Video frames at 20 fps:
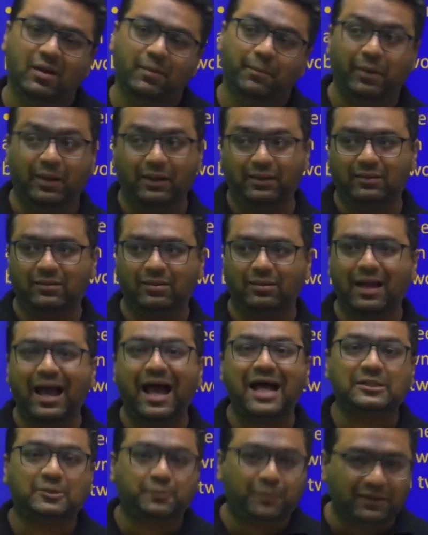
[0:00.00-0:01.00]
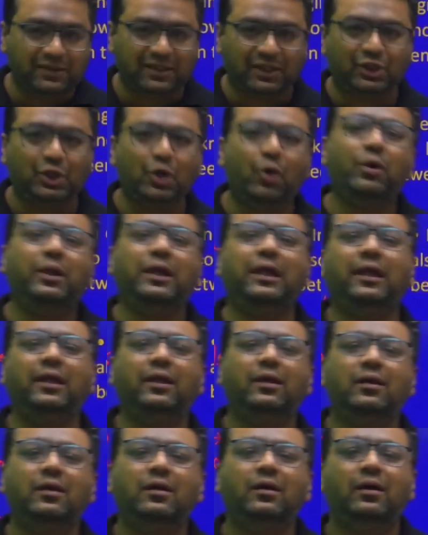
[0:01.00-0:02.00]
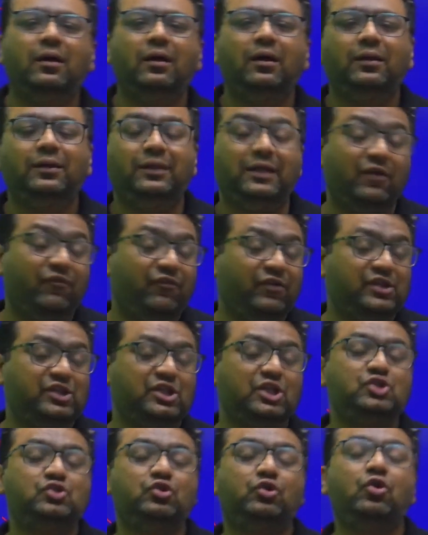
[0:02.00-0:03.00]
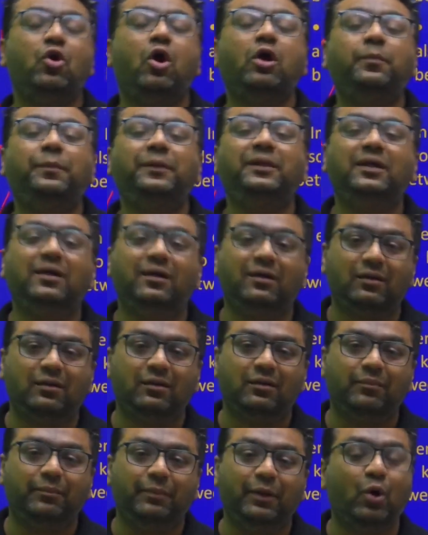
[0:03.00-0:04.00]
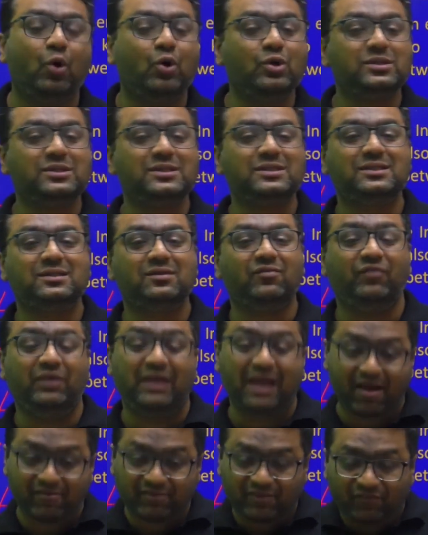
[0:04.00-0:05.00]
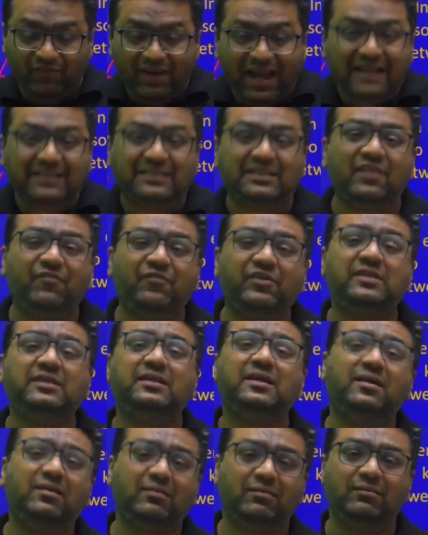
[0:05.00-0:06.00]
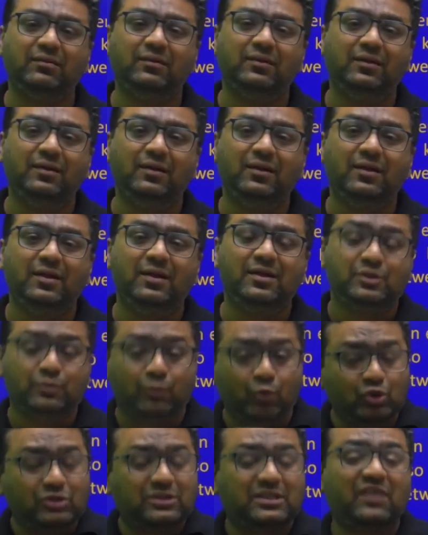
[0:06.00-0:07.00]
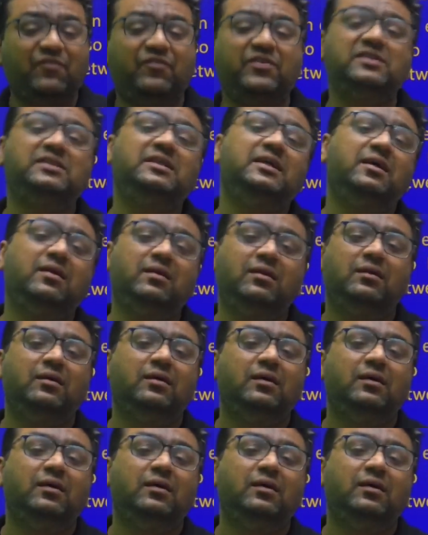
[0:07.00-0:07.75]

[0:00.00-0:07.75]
But as per the theory, their friction should not be there because we have the flat surface there, smooth surface there.